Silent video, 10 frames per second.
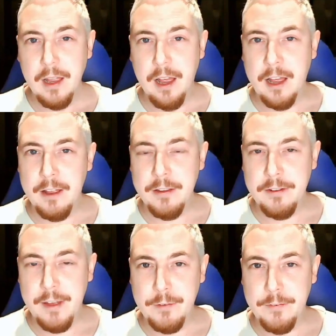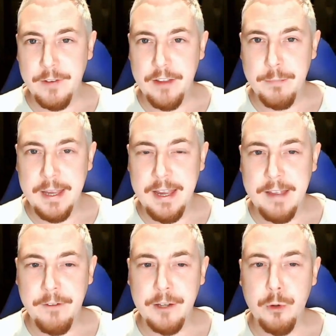Uh, you have to forgive me
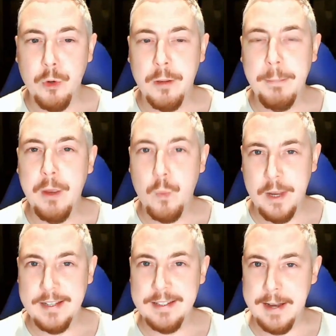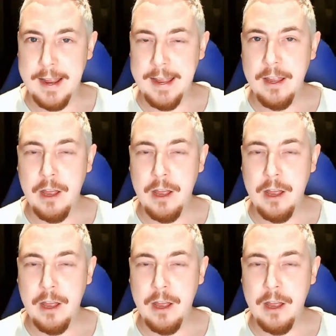if I talk a bit weird today.